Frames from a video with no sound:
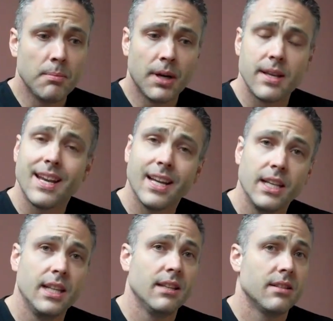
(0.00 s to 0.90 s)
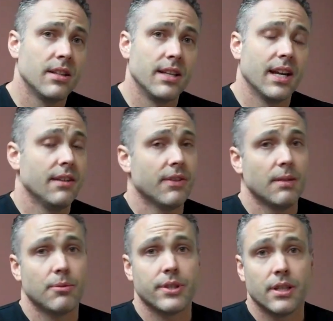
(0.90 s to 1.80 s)
But 90 to
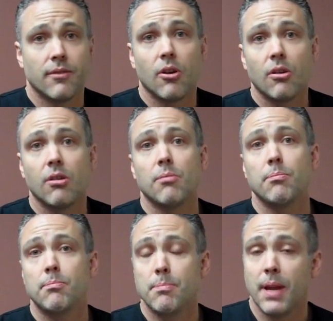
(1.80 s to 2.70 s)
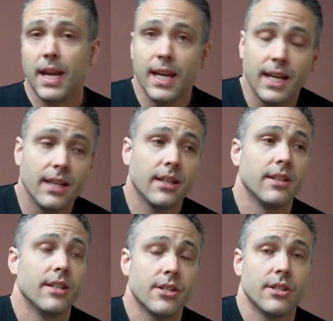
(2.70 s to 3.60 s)
95% of all pain
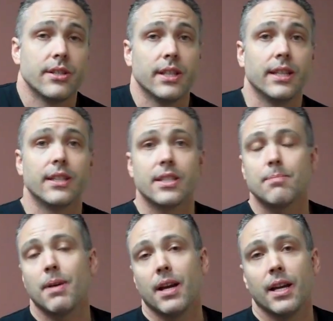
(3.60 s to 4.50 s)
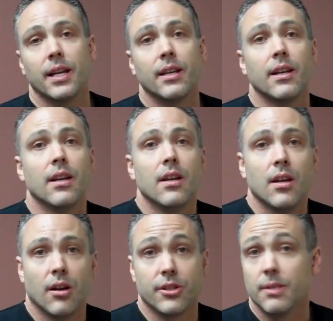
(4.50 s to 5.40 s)
conditions in the spine
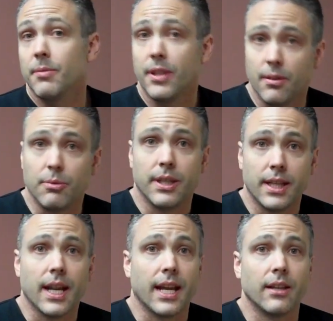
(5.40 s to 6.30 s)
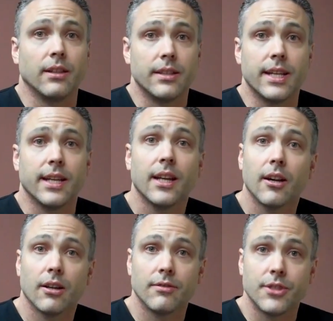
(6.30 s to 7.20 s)
are something that we can handle and take
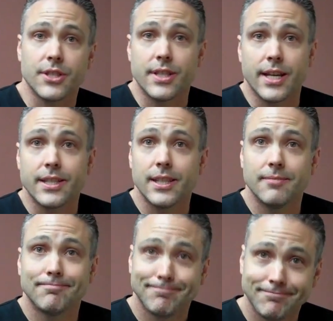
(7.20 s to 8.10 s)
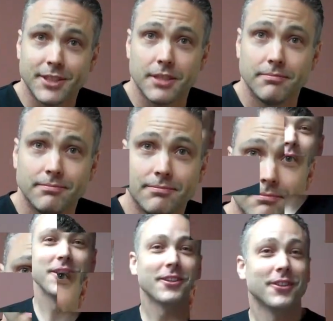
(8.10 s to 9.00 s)
care of just nicely. So, good morning,
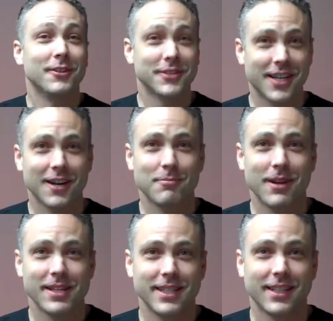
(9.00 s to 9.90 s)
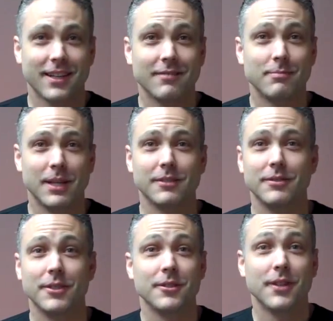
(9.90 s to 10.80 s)
everyone. Dr. Owens, Chiropractic of
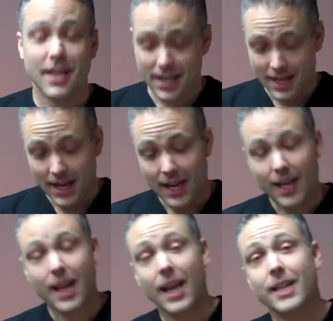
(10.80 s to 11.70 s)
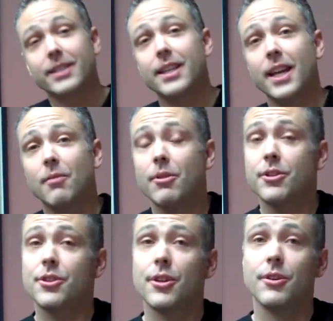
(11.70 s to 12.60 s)
Bellevue. And today I
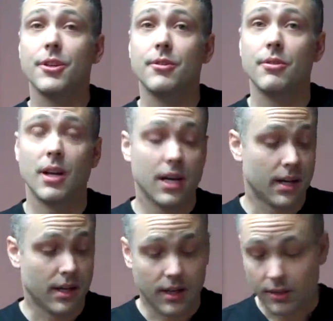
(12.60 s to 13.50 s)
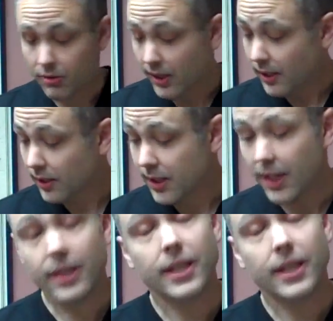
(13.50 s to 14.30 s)
want to show you a great little